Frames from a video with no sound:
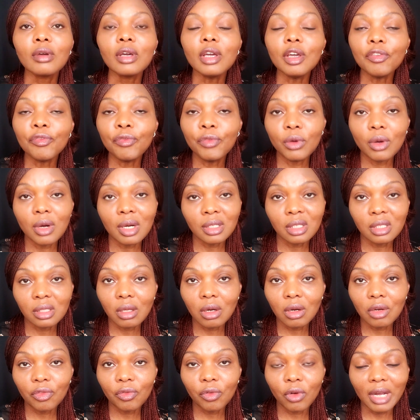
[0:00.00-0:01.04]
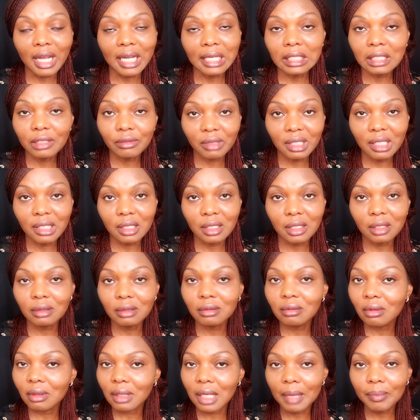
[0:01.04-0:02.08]
If you are stuck for any
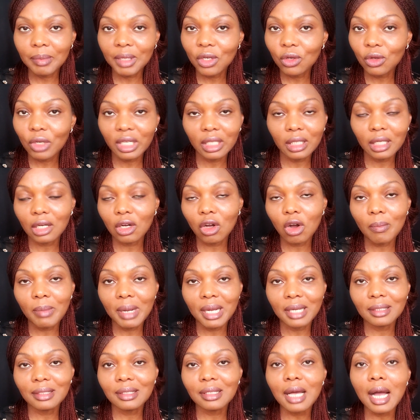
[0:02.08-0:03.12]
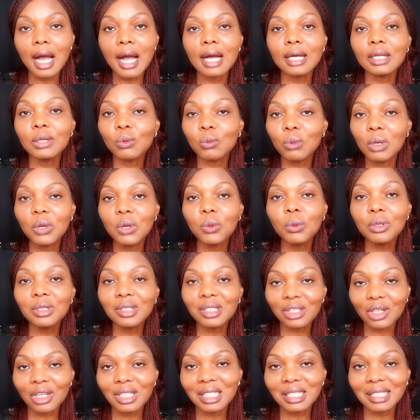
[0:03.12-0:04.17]
reason, let me know in the comments and we will
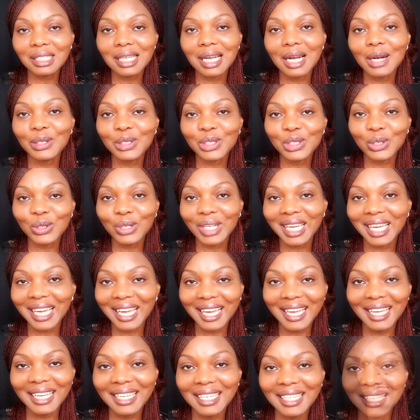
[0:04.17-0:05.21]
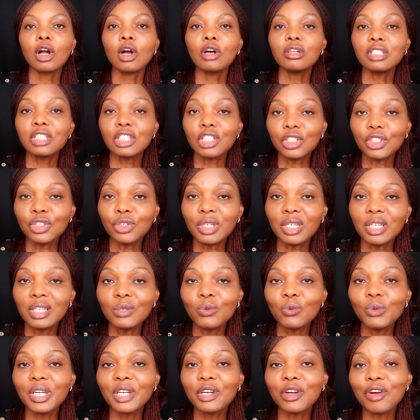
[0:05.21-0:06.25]
sort it out, okay?
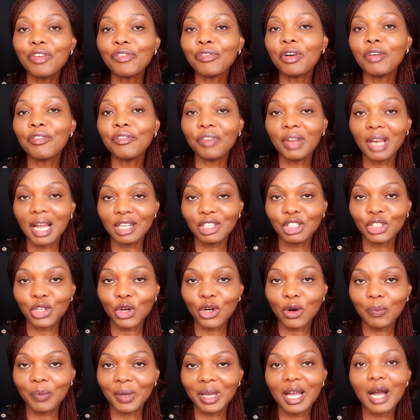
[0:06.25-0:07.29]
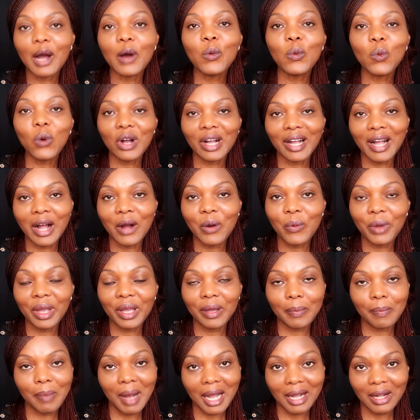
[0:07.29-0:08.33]
Continuing, we go from philanthropy and work our way
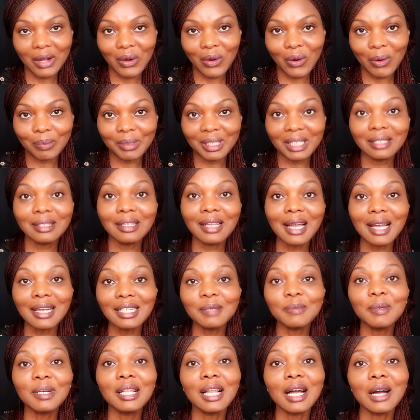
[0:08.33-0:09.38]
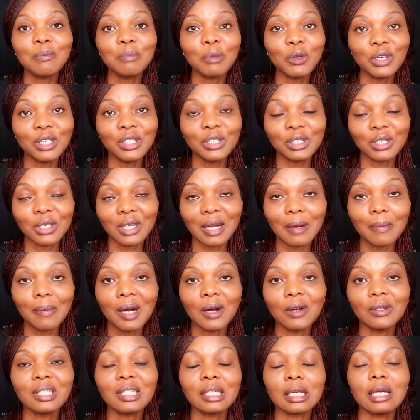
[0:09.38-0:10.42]
back up. The next bill I'm going to talk
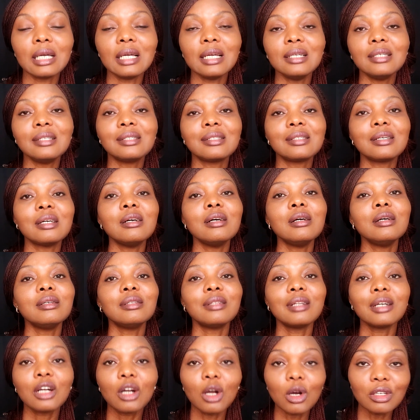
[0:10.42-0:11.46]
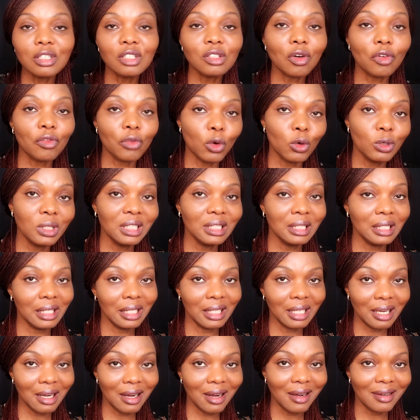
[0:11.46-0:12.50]
about is the cost of owning a
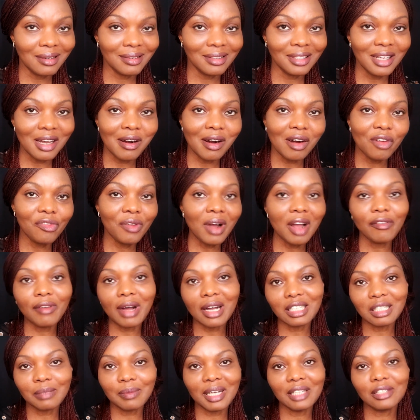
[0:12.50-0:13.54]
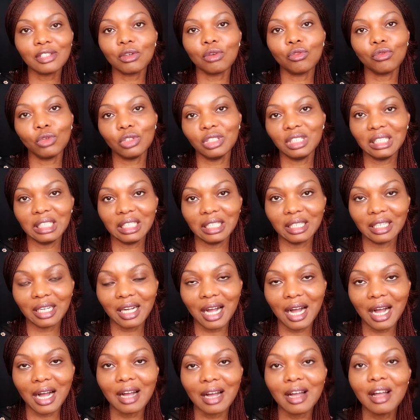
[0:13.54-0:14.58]
car. There are 5 aspects of owning a
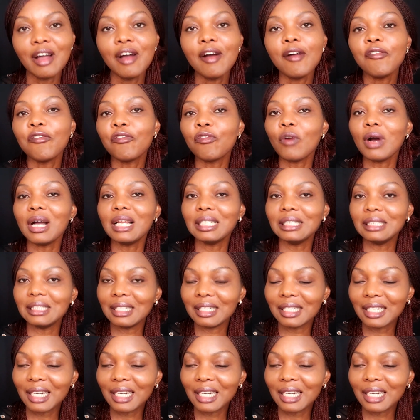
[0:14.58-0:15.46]
car: fueling the